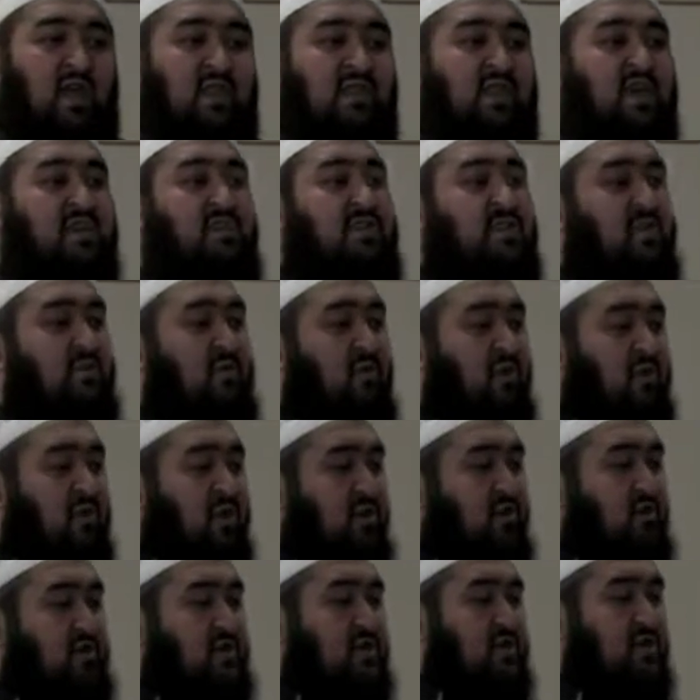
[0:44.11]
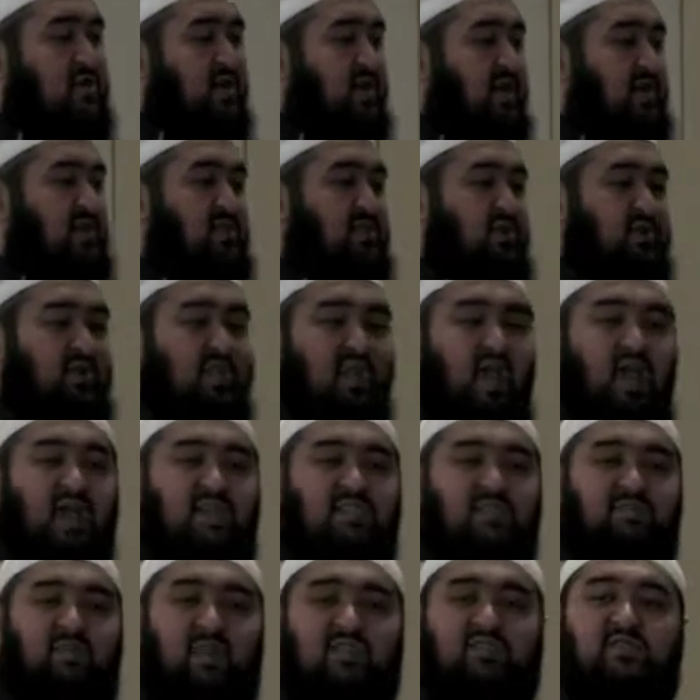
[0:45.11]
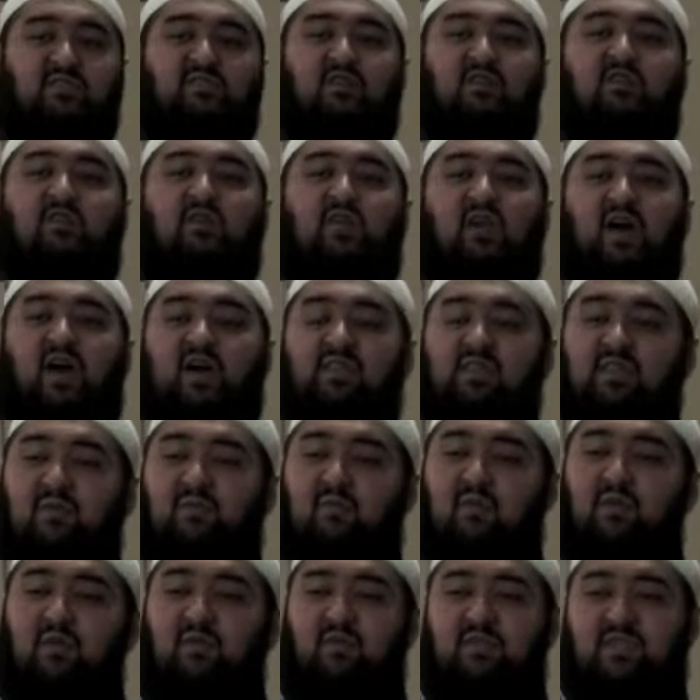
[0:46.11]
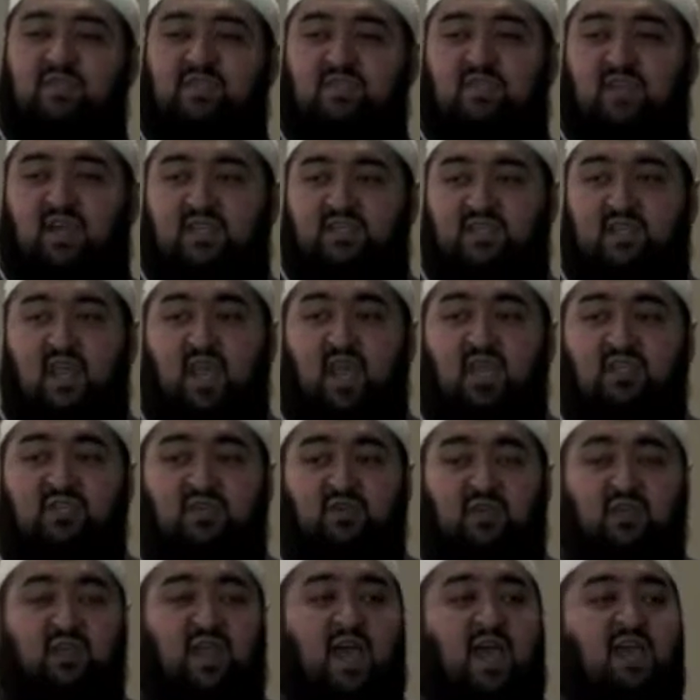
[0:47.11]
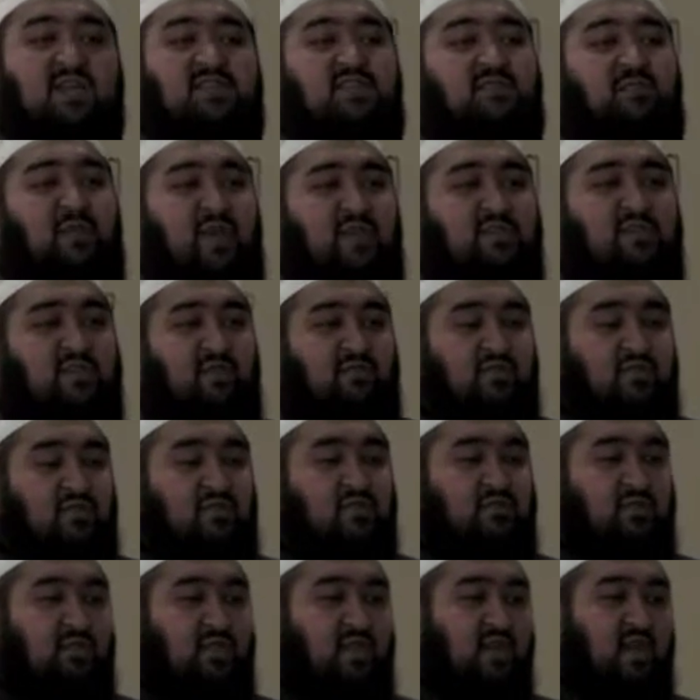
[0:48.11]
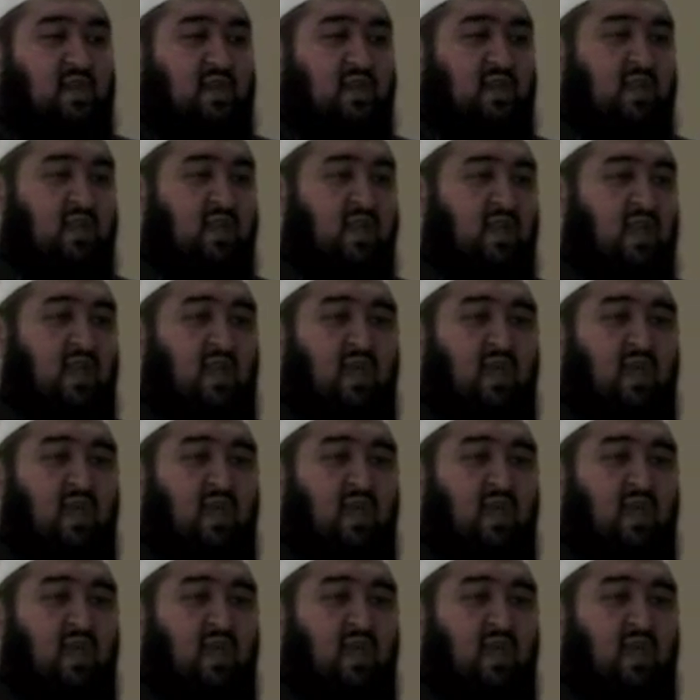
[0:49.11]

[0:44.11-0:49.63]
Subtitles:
That the more you discuss certain aspects of the Quran, the more you discuss certain aspects of the Sunnah,